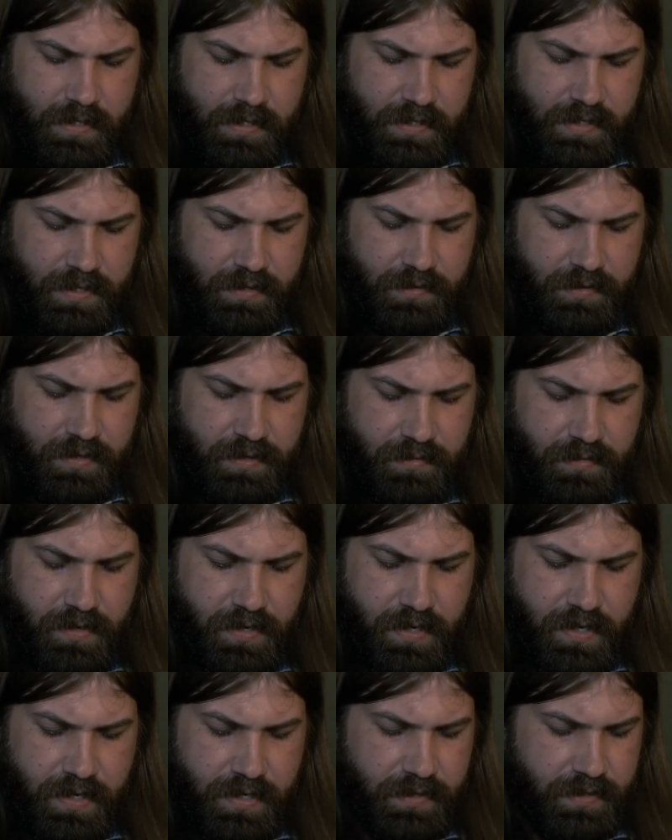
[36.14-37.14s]
You
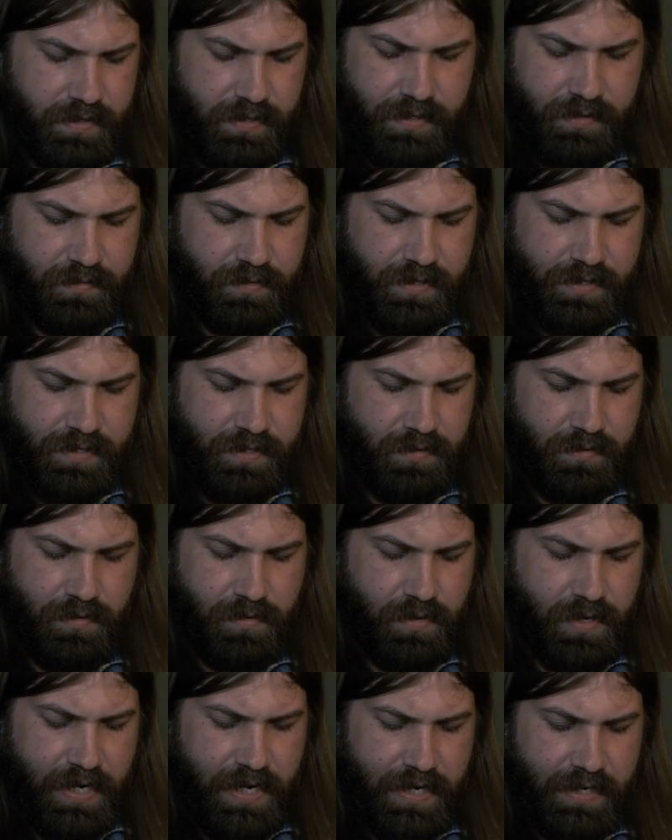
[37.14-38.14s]
are so
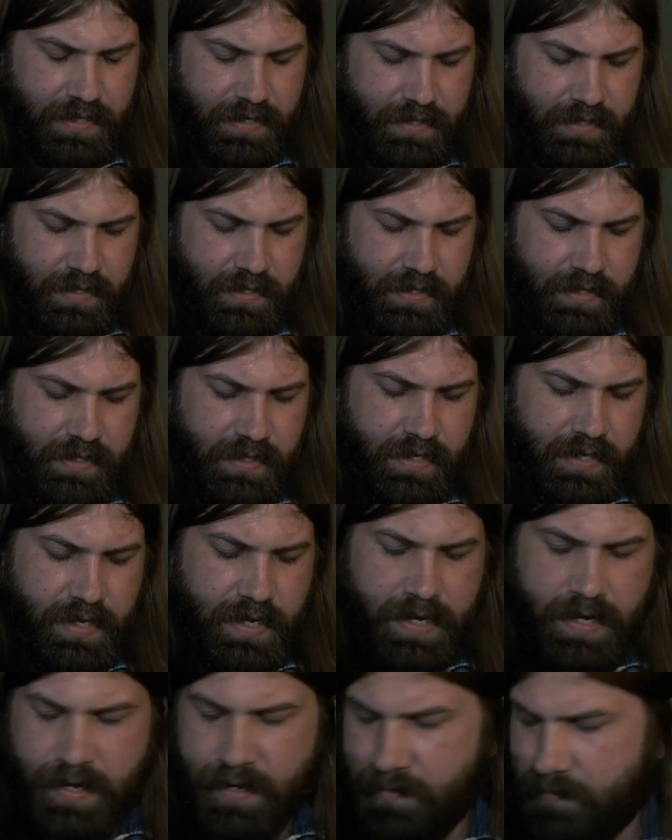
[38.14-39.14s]
quiet.
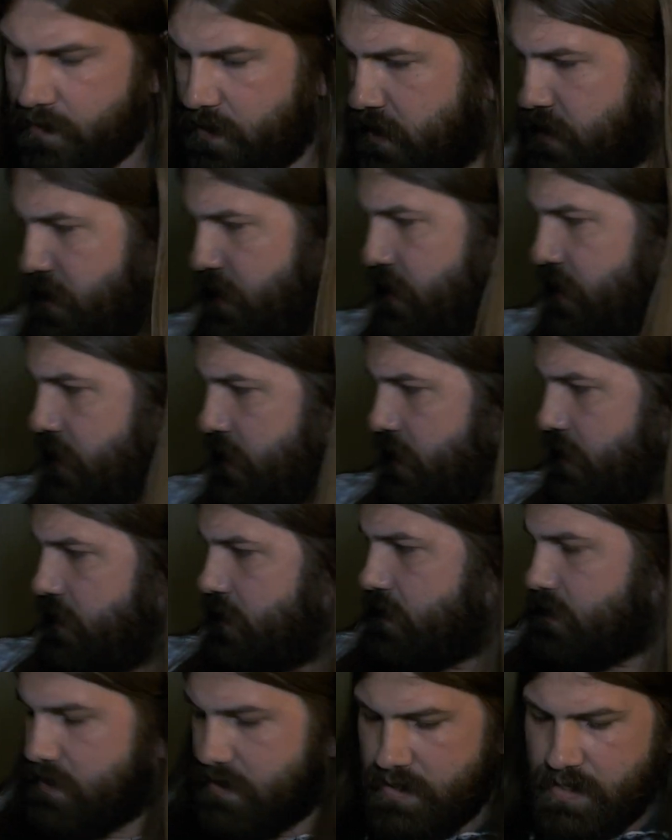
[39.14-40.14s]
Can
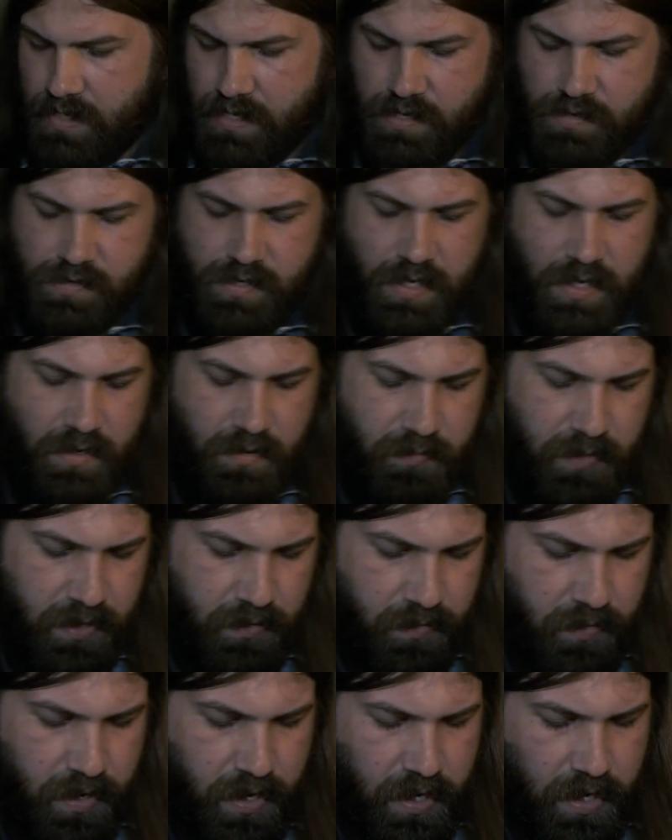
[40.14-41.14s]
you tell me
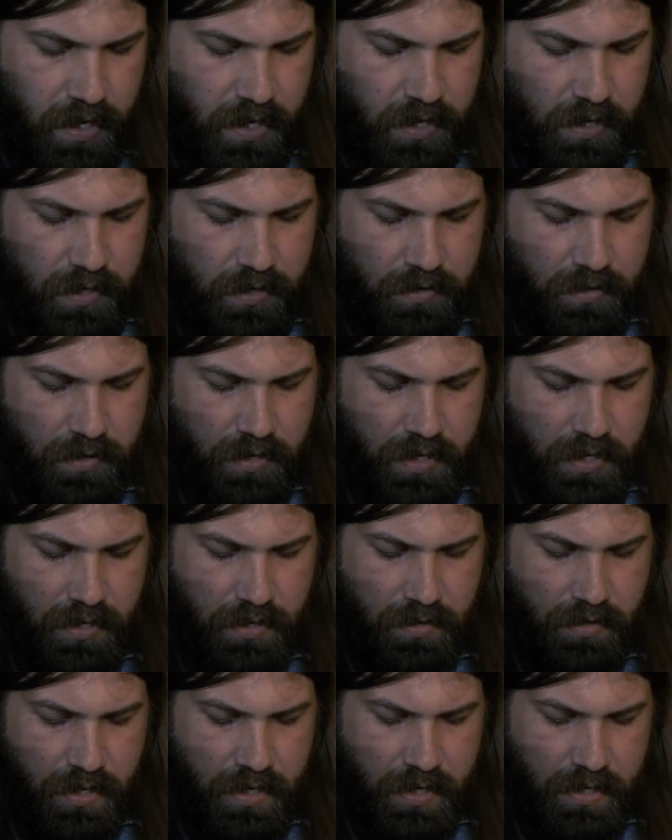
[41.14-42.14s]
why you're
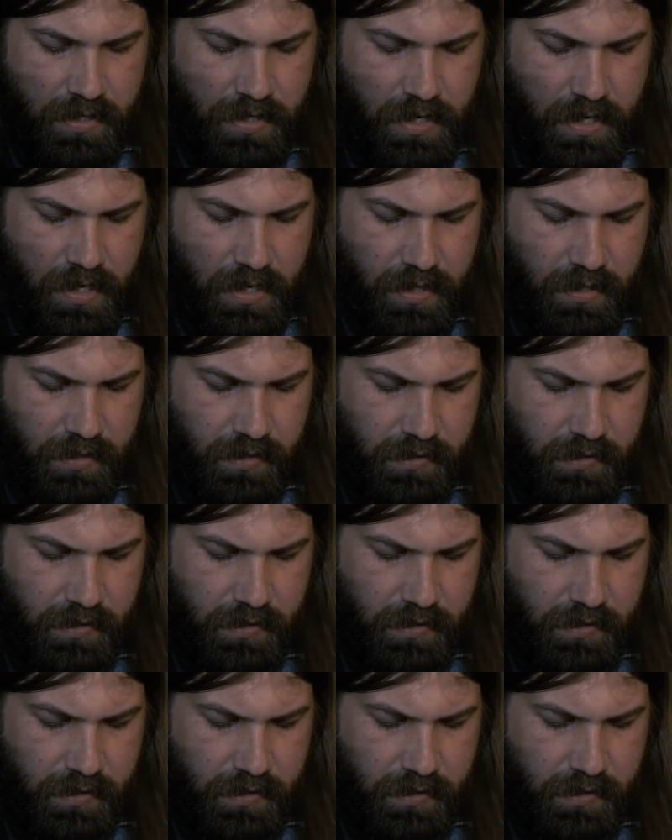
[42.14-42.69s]
in today?